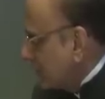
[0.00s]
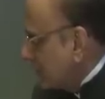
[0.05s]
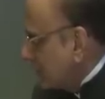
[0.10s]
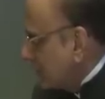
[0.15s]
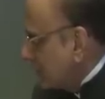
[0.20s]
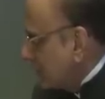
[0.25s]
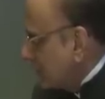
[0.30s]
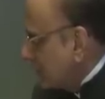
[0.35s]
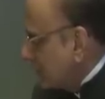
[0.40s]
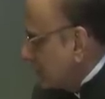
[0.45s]

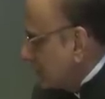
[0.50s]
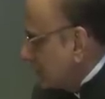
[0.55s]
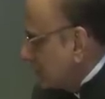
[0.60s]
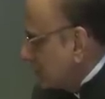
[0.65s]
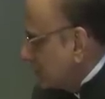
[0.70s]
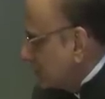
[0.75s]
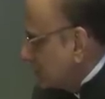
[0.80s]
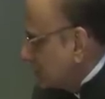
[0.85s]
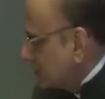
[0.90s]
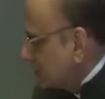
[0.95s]

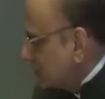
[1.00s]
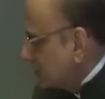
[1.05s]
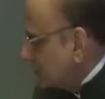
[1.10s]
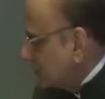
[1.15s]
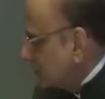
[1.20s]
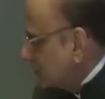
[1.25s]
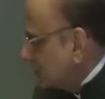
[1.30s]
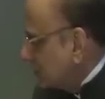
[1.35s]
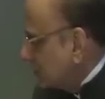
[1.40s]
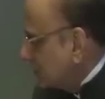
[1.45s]

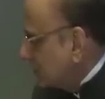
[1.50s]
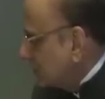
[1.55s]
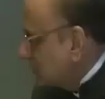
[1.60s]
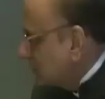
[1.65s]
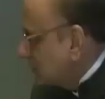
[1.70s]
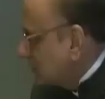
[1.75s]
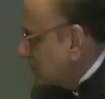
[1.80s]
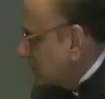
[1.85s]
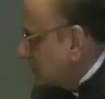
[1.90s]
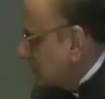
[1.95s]

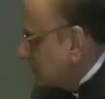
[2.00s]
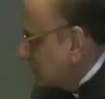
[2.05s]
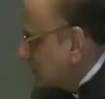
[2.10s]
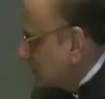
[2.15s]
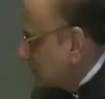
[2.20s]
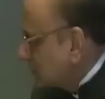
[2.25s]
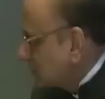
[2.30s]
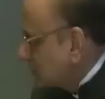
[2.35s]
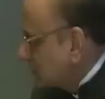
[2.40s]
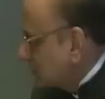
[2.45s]

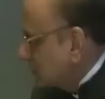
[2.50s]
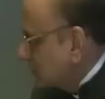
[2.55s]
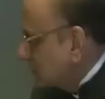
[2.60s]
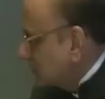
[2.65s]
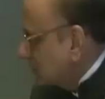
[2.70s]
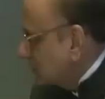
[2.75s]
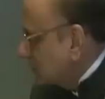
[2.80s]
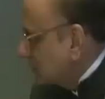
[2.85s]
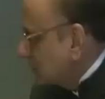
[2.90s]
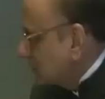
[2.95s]

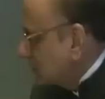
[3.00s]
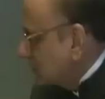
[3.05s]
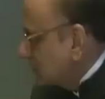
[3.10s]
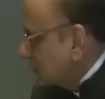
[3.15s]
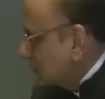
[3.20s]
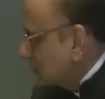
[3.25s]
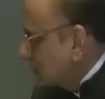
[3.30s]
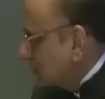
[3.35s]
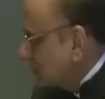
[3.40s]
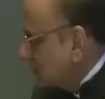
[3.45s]

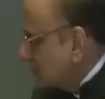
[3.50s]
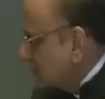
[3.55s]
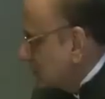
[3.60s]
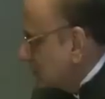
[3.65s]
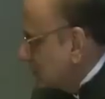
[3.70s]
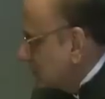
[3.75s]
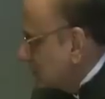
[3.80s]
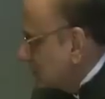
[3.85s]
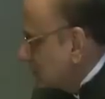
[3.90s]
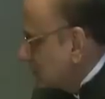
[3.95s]

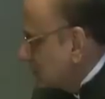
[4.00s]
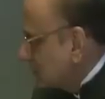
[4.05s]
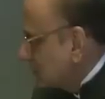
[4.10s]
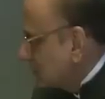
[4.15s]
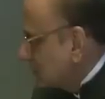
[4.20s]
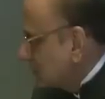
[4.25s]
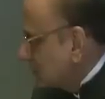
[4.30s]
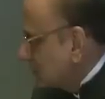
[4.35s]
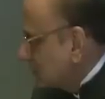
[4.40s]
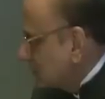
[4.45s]

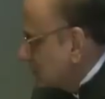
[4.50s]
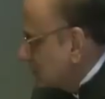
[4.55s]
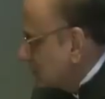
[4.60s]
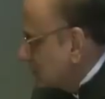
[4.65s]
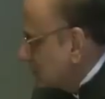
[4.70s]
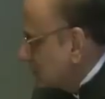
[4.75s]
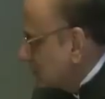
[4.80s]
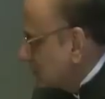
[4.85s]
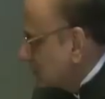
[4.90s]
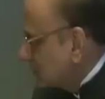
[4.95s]

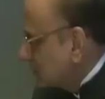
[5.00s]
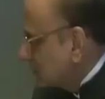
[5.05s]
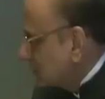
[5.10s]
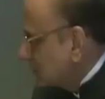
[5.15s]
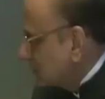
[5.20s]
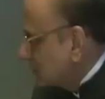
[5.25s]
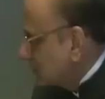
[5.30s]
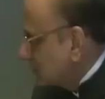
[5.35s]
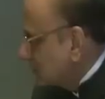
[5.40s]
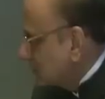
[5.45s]

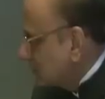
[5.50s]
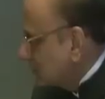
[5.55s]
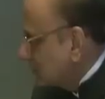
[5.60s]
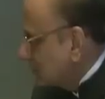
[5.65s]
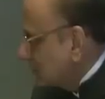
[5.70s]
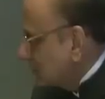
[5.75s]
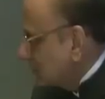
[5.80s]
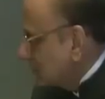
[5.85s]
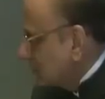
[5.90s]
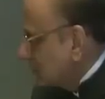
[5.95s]

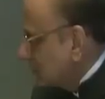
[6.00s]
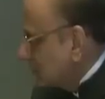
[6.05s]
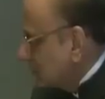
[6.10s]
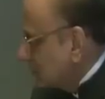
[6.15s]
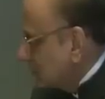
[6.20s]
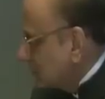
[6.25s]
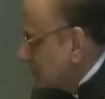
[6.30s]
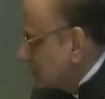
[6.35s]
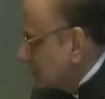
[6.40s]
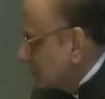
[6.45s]

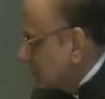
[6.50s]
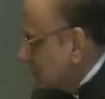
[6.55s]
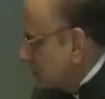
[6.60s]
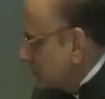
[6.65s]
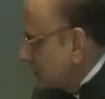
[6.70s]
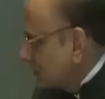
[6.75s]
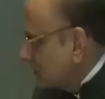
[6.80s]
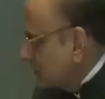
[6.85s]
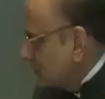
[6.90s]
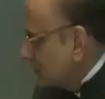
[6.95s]

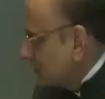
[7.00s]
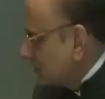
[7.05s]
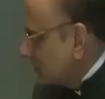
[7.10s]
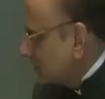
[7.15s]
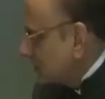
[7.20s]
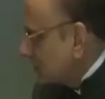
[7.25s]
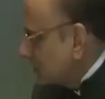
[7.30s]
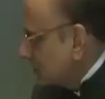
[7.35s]
The person shown says nothing.